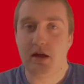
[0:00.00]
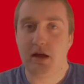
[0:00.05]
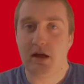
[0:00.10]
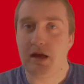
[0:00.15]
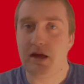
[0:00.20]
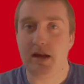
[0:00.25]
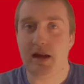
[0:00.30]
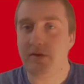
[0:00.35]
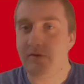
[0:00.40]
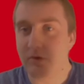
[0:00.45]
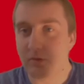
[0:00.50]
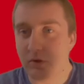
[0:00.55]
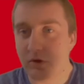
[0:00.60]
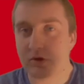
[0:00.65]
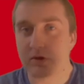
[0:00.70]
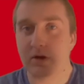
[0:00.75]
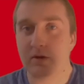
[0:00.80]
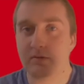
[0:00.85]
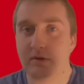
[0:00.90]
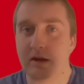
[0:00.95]
in every World
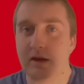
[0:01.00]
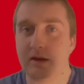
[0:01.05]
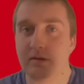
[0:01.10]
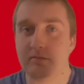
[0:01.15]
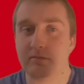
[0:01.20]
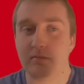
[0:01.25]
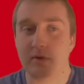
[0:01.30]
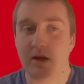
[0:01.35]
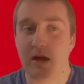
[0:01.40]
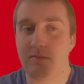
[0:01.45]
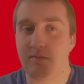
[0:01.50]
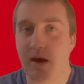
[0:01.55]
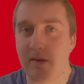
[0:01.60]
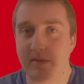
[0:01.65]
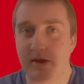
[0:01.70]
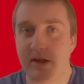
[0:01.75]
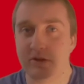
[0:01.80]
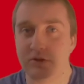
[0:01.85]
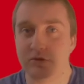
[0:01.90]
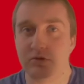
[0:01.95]
Cup game
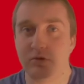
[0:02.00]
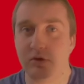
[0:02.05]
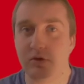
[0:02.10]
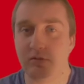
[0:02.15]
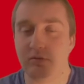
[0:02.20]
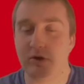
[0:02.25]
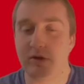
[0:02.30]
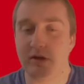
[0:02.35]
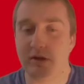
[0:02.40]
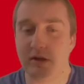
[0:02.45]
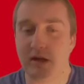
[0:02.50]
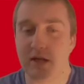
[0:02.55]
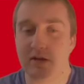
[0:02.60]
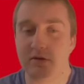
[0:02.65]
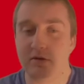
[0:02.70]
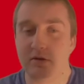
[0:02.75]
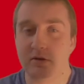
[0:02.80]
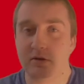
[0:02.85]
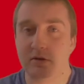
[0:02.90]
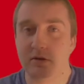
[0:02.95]
Mbappe and Giroud have played together,
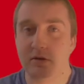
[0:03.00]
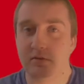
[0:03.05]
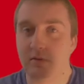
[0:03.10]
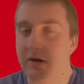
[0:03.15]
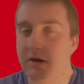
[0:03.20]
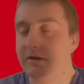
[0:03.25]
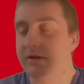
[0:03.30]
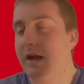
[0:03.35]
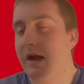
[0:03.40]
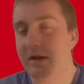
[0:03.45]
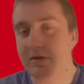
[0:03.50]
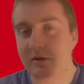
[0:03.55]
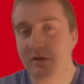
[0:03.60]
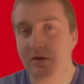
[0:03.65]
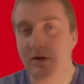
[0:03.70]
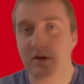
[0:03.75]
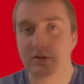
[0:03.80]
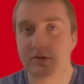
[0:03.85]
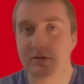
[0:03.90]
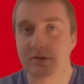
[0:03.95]
right? They had the
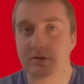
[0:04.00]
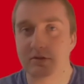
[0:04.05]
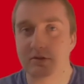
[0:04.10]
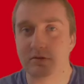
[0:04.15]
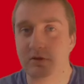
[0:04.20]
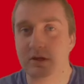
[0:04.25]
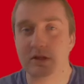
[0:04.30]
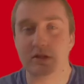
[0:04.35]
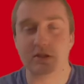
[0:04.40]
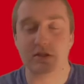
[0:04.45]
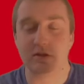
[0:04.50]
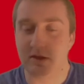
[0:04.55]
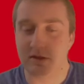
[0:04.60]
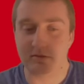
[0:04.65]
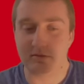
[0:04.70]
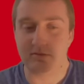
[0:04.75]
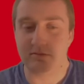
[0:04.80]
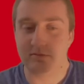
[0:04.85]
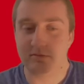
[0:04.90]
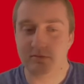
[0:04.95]
loss to Tunisia
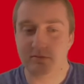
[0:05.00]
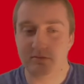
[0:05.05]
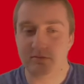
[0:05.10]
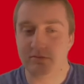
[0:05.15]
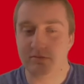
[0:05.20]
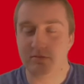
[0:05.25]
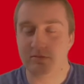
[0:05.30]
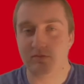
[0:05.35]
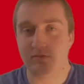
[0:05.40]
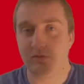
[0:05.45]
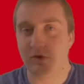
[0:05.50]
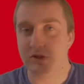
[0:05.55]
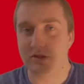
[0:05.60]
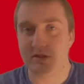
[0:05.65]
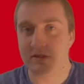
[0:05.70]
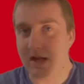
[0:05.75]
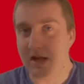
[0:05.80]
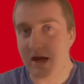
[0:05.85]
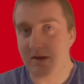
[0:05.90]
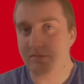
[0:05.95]
that was
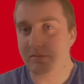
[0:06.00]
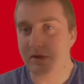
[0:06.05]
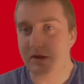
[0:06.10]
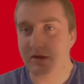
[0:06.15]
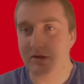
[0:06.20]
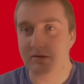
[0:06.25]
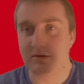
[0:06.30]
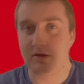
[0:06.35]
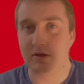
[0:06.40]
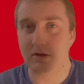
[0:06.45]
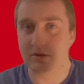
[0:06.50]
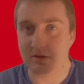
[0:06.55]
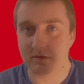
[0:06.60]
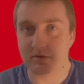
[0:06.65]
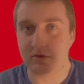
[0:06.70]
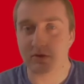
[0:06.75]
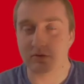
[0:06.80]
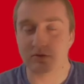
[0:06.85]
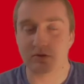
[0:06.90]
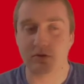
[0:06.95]
not because of
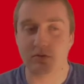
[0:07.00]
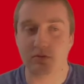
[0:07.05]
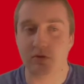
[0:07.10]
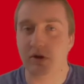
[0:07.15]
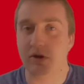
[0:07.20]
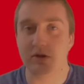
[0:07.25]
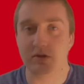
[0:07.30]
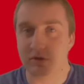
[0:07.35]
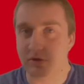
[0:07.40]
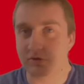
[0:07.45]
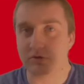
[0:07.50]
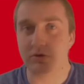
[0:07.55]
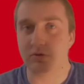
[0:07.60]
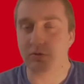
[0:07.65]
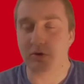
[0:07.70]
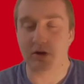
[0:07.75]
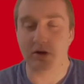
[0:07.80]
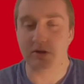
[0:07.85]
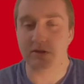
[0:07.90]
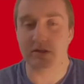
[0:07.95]
those two players. Those two
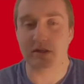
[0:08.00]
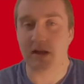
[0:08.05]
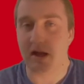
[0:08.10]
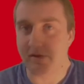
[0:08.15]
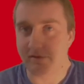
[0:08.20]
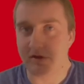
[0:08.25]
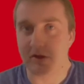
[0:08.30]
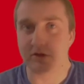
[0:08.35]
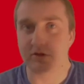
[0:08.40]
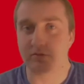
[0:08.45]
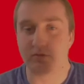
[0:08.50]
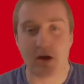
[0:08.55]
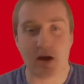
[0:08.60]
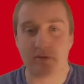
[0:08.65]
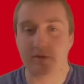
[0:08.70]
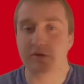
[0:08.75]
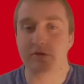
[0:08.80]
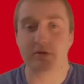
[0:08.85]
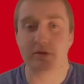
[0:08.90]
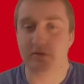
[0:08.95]
players did not feature
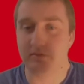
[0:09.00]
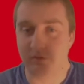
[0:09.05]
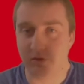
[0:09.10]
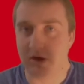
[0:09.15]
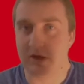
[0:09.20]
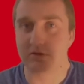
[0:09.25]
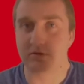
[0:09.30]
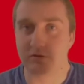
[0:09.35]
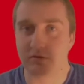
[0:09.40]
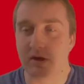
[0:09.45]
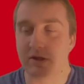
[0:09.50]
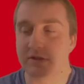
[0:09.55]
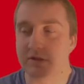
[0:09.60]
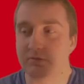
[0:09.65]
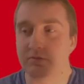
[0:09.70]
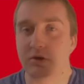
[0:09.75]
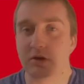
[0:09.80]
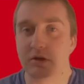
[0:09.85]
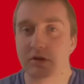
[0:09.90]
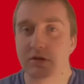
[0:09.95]
prominently. France was resting
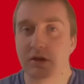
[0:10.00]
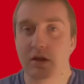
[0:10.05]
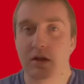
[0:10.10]
players.